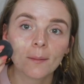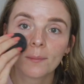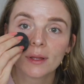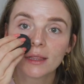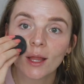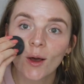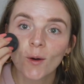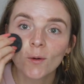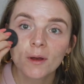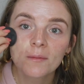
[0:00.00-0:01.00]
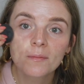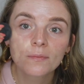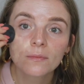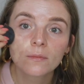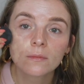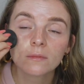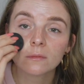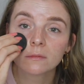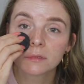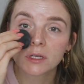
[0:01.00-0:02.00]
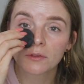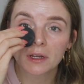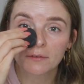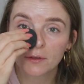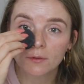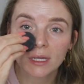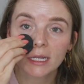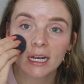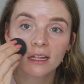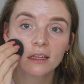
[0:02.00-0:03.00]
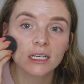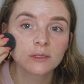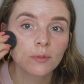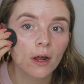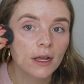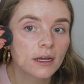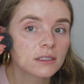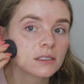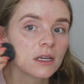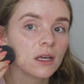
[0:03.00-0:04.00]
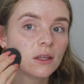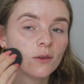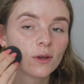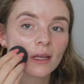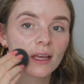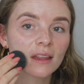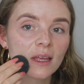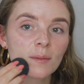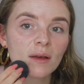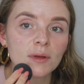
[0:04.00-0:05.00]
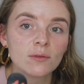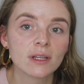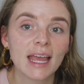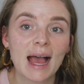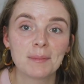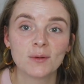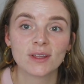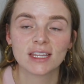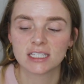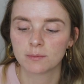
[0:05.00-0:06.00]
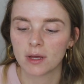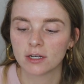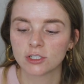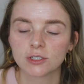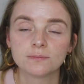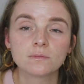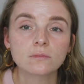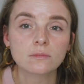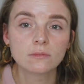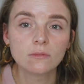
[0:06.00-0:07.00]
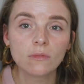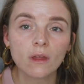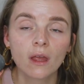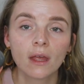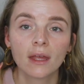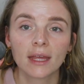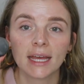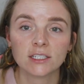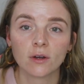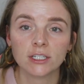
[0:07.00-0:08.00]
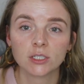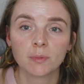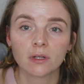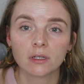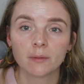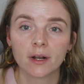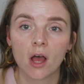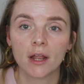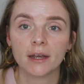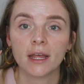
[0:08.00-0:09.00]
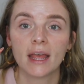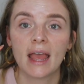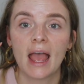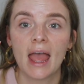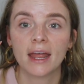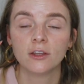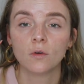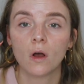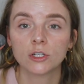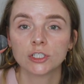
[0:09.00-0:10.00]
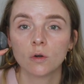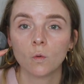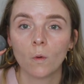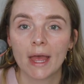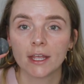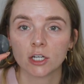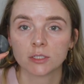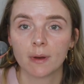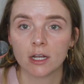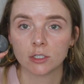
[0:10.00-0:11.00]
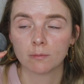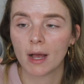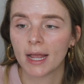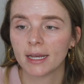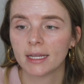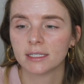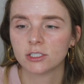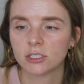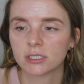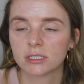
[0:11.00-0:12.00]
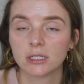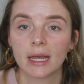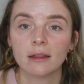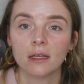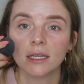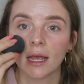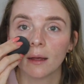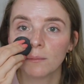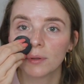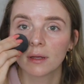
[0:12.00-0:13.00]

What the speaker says: below so that if you need any of these products, you can get them. I've been really happy with this sponge. Okay, so I just put a little bit on, and you also wet your sponge. Mine is just slightly damp,